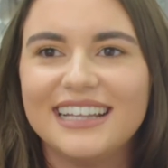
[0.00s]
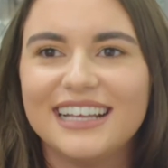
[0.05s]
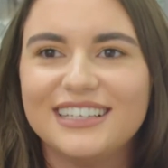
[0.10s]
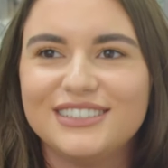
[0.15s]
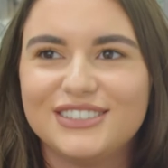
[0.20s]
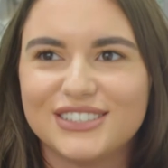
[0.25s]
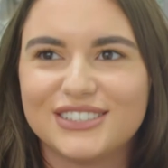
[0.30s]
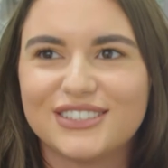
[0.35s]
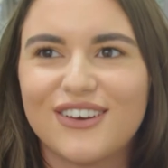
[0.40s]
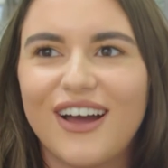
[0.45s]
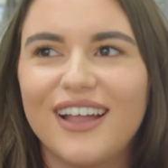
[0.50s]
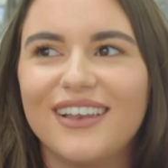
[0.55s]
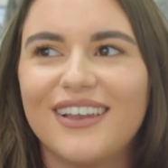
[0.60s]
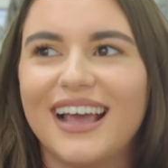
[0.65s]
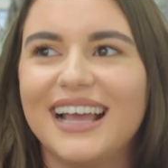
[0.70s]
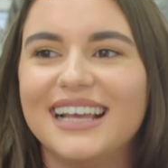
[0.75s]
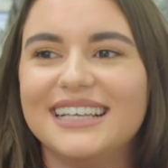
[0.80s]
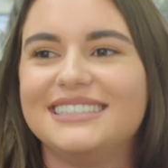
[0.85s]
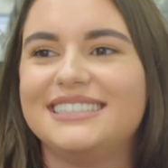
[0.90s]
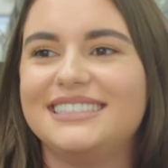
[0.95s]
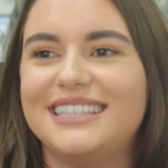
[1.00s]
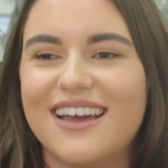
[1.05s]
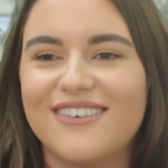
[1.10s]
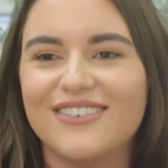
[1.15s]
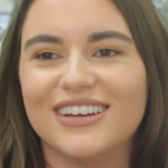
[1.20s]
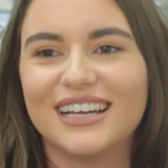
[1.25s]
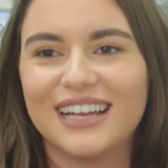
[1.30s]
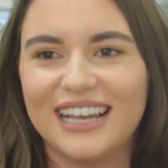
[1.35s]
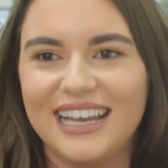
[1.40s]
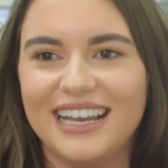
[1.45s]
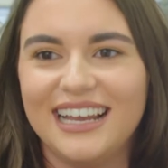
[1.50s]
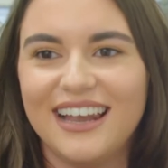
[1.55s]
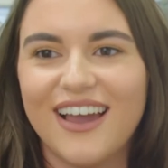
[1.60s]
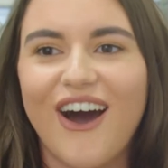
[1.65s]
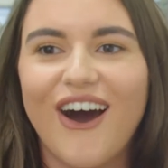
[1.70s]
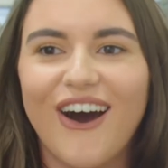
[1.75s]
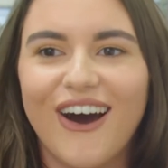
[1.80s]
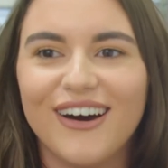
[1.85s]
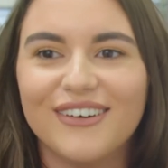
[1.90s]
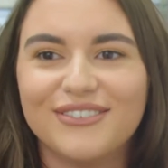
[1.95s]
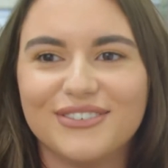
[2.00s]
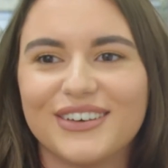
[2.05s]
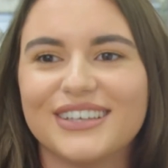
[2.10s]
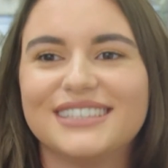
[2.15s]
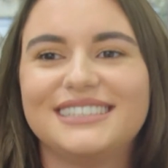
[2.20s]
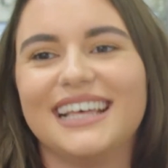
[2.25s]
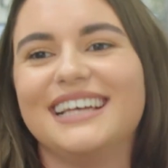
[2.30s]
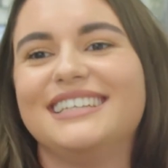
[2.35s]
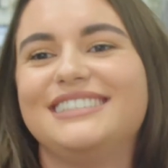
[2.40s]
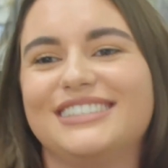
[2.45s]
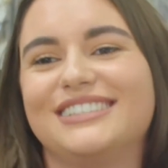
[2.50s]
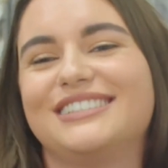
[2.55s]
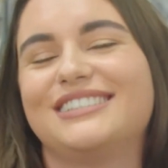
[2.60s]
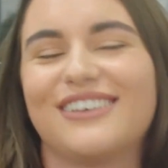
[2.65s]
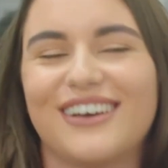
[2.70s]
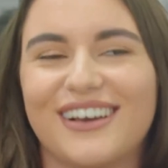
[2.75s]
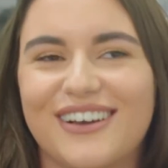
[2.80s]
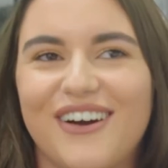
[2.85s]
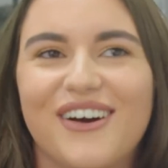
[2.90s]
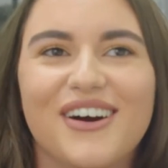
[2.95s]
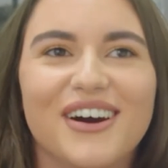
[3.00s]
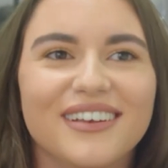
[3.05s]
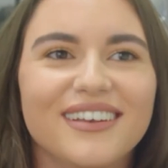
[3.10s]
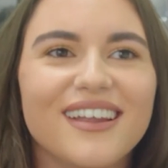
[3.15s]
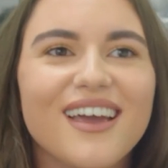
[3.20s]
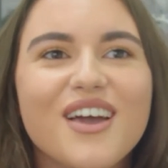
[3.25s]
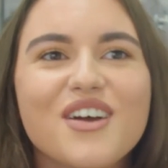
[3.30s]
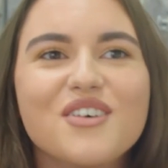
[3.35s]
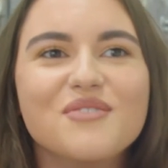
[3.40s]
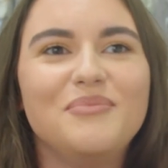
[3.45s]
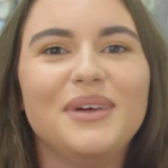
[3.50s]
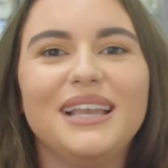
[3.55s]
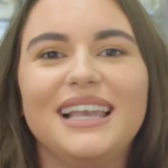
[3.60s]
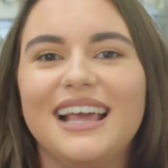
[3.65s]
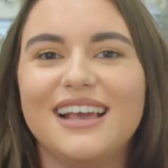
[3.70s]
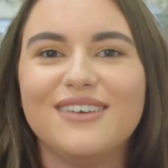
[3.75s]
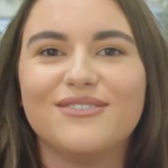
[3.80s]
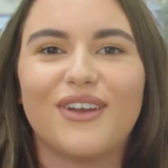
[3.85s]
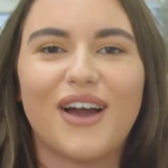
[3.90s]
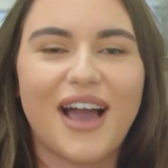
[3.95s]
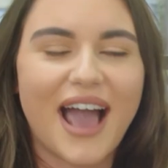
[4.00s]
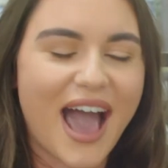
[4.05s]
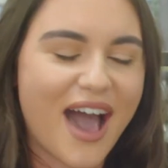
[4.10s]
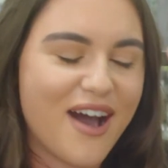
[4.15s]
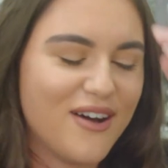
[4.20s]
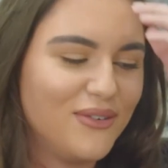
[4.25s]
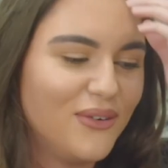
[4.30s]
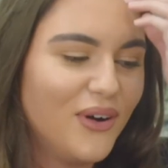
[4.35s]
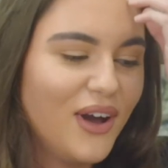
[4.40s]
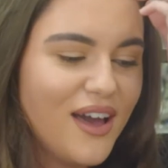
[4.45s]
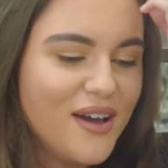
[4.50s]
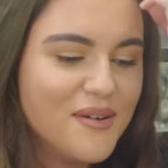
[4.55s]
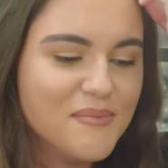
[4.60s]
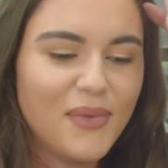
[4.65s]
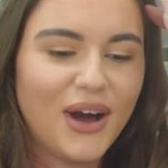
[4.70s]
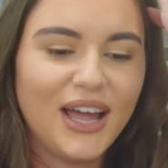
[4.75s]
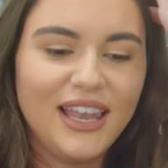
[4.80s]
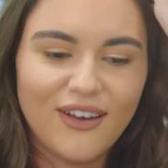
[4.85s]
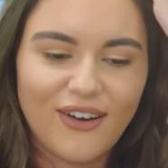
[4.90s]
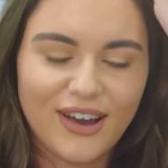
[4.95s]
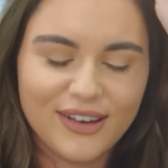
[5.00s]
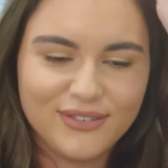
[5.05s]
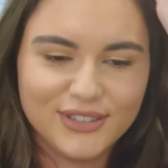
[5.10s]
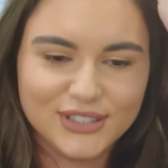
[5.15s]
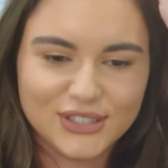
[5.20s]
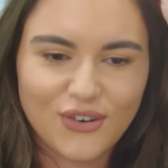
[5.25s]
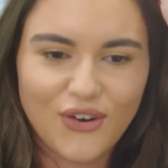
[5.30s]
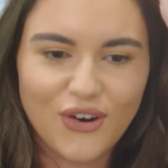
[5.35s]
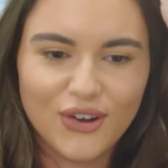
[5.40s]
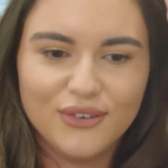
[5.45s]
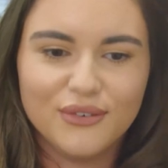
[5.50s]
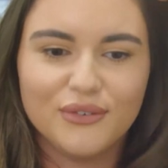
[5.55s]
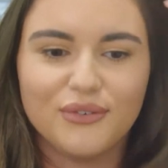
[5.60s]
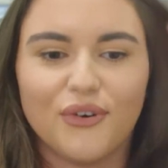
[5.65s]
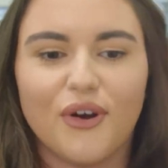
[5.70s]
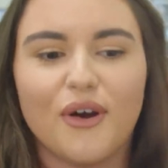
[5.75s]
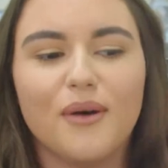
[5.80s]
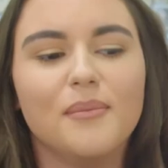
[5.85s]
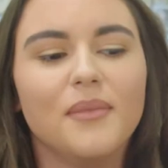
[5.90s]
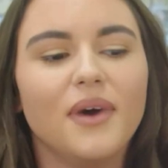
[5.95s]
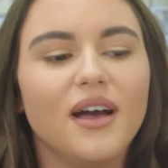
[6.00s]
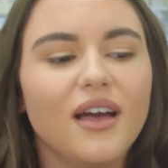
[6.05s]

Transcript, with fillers: They just kind of like hysterically laugh because they just like can't believe like how my life has gone from